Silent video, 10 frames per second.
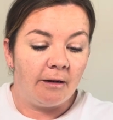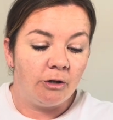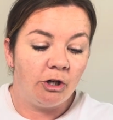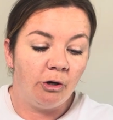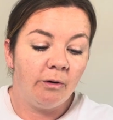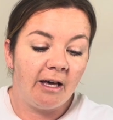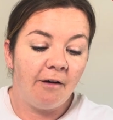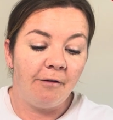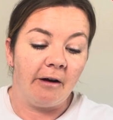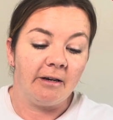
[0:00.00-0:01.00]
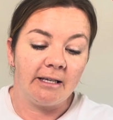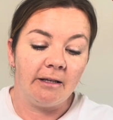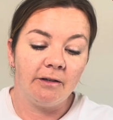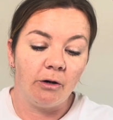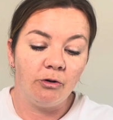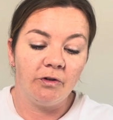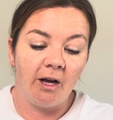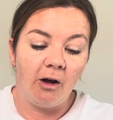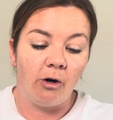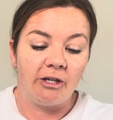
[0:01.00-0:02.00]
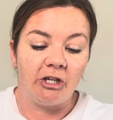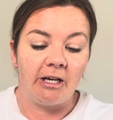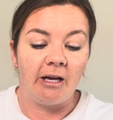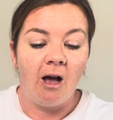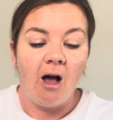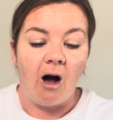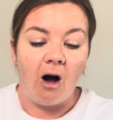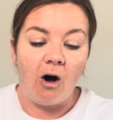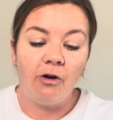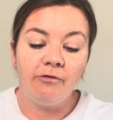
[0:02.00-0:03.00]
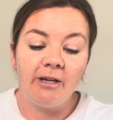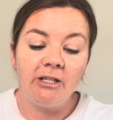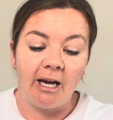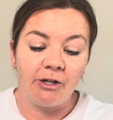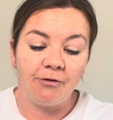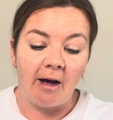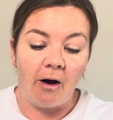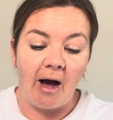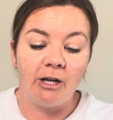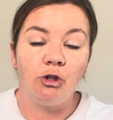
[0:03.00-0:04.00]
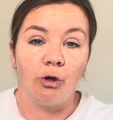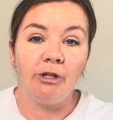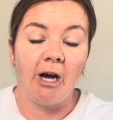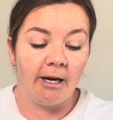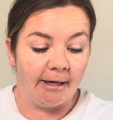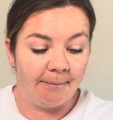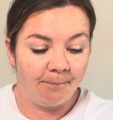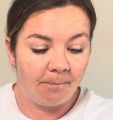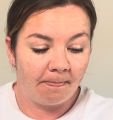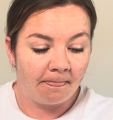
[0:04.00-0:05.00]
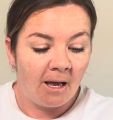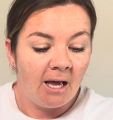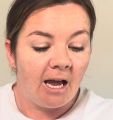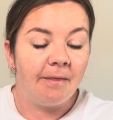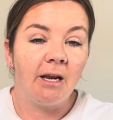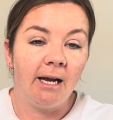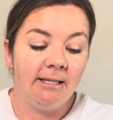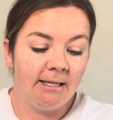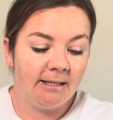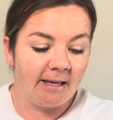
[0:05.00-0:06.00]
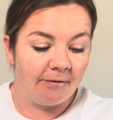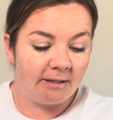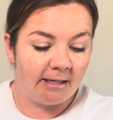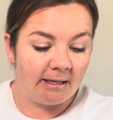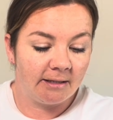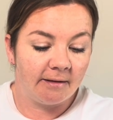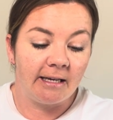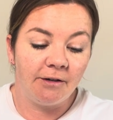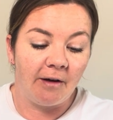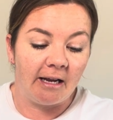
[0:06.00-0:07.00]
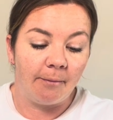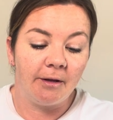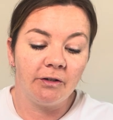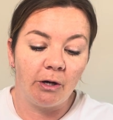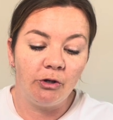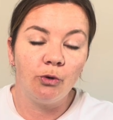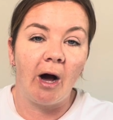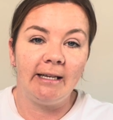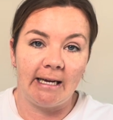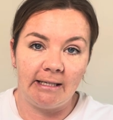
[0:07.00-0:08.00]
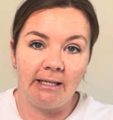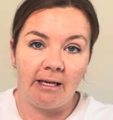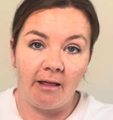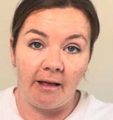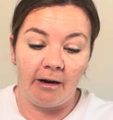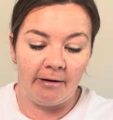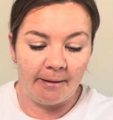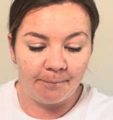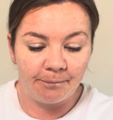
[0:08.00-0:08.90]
Two key theorists in social psychology are Henri Tejfel and John Turner. In the 1970s, they developed the social identity theory.